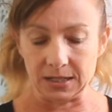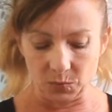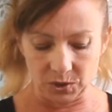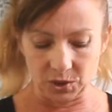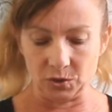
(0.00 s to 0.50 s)

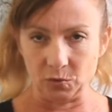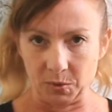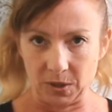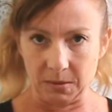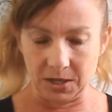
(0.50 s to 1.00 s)
which is your
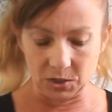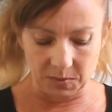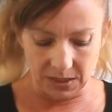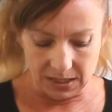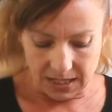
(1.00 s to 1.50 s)
body
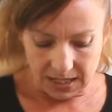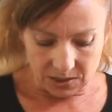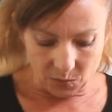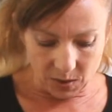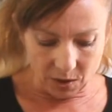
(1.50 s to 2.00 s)
measurement.
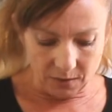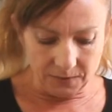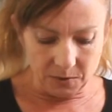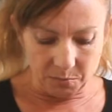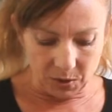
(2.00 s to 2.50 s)
So we're going for
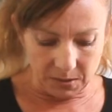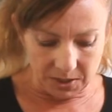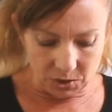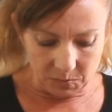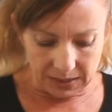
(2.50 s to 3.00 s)
your body
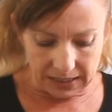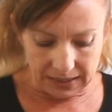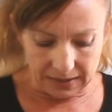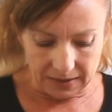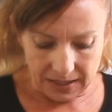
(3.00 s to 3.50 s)
measurement
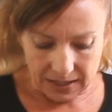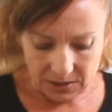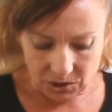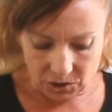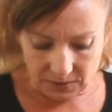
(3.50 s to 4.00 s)
here.
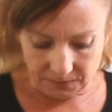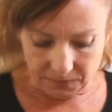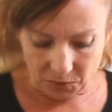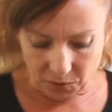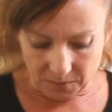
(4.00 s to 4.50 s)
So just
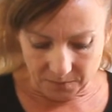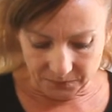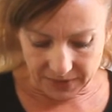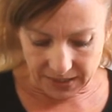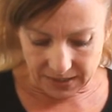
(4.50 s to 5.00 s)
firm,
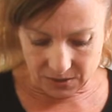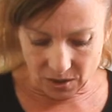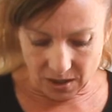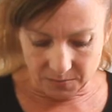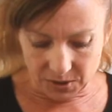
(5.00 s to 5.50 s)
and
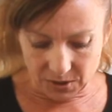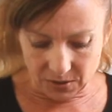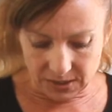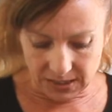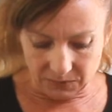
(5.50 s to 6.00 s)
I'm just going
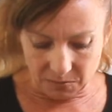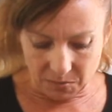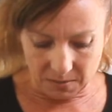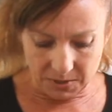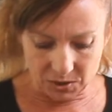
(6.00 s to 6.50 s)
to give you
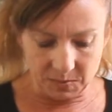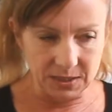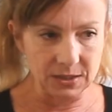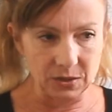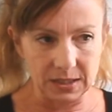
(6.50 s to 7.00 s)
my
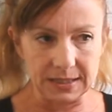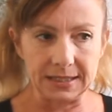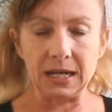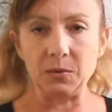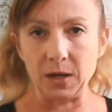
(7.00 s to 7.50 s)
measurements so you can
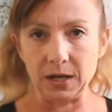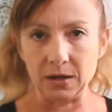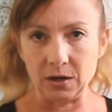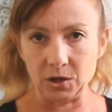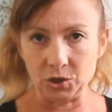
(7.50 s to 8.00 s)
see
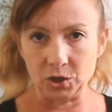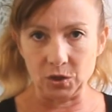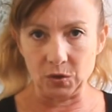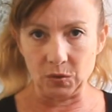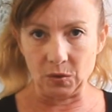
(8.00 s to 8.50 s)
when I show
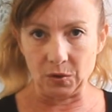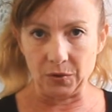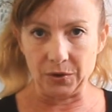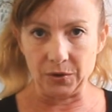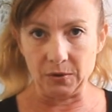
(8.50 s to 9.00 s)
you
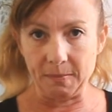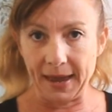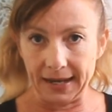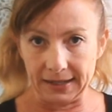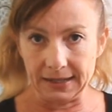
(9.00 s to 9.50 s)
on the
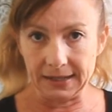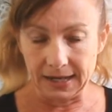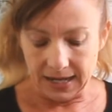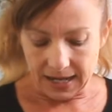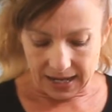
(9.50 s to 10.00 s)
pattern
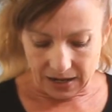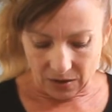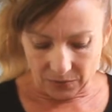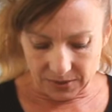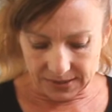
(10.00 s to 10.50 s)

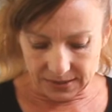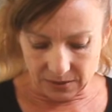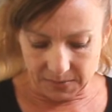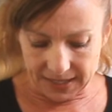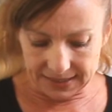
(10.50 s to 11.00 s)
how this is going
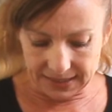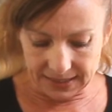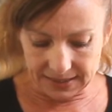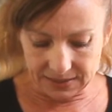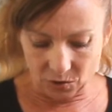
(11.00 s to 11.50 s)
to make
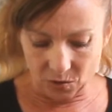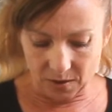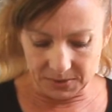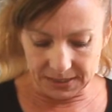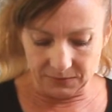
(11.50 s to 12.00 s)
sense. So
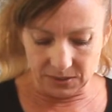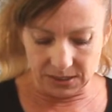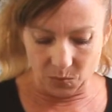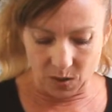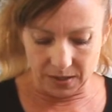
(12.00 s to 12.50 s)
I'm
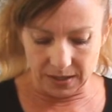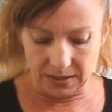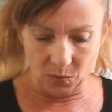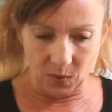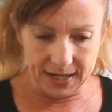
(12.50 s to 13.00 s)
71 in
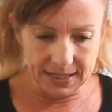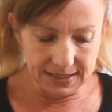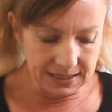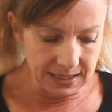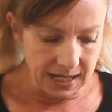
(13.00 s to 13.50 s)
the
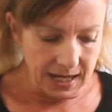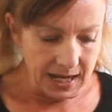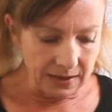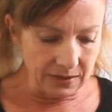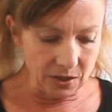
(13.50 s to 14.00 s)
waist.
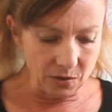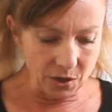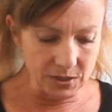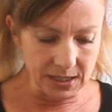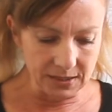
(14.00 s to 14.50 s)
And then I'll
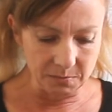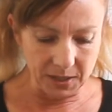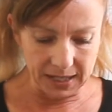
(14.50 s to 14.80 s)
go down to my